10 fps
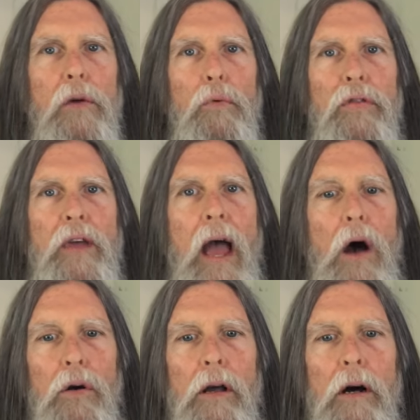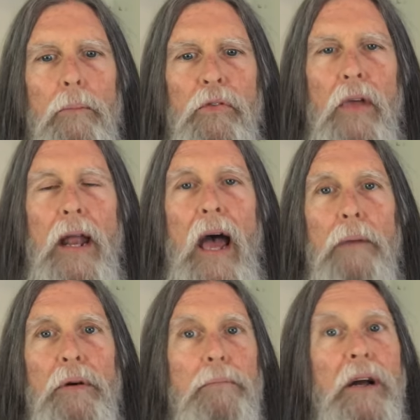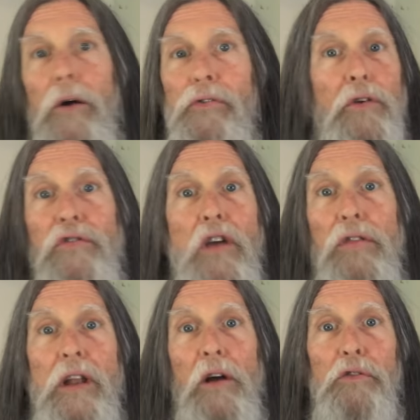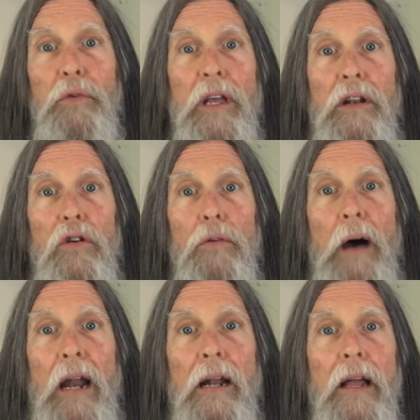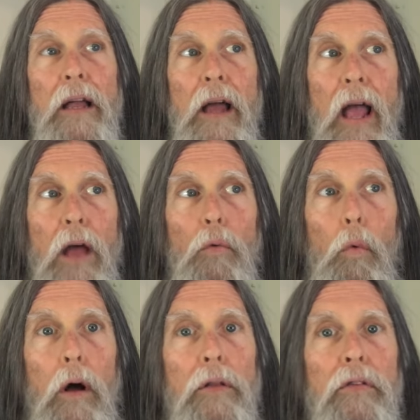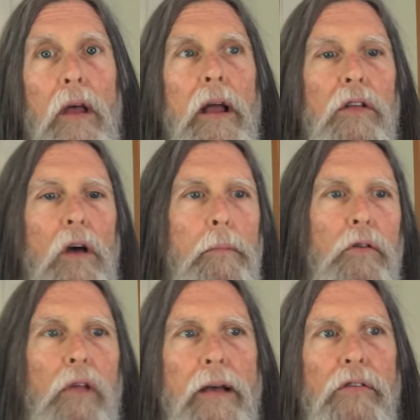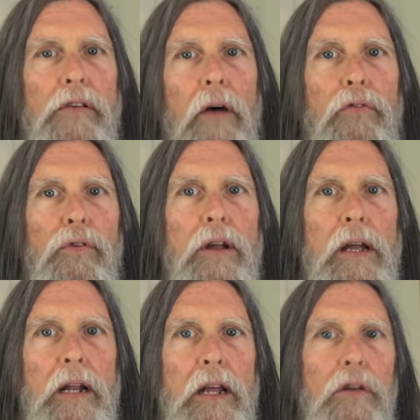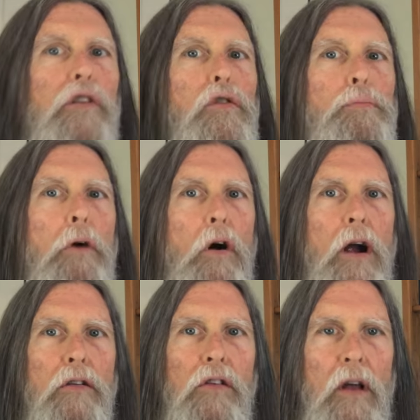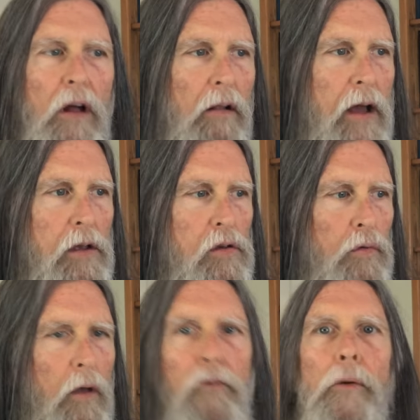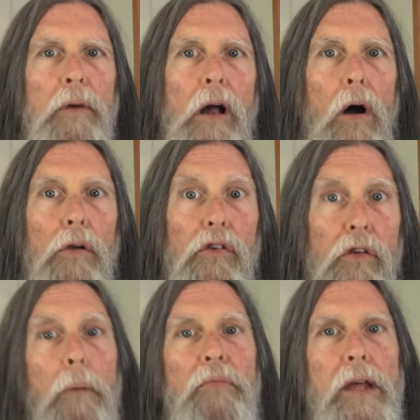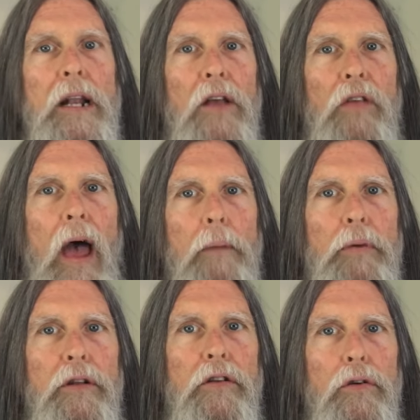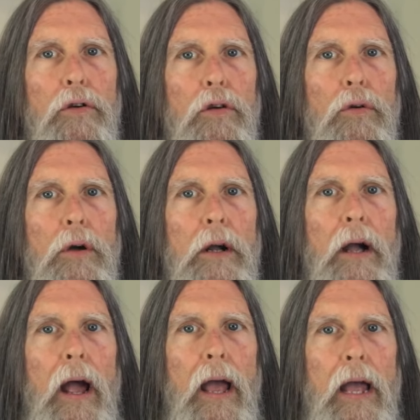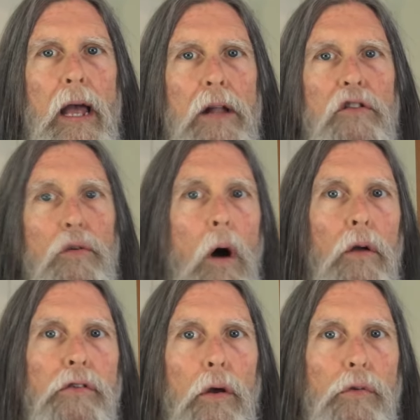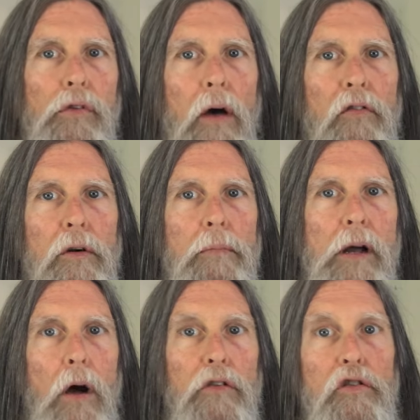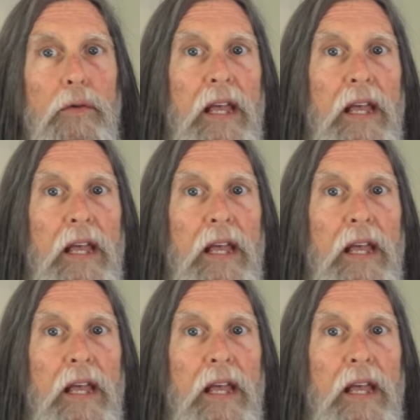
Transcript: with the outcomes that happen because there's nothing else we can do about it. And once, it's almost like suffering in two parts. Like you suffer because something has happened to you, and you also suffer because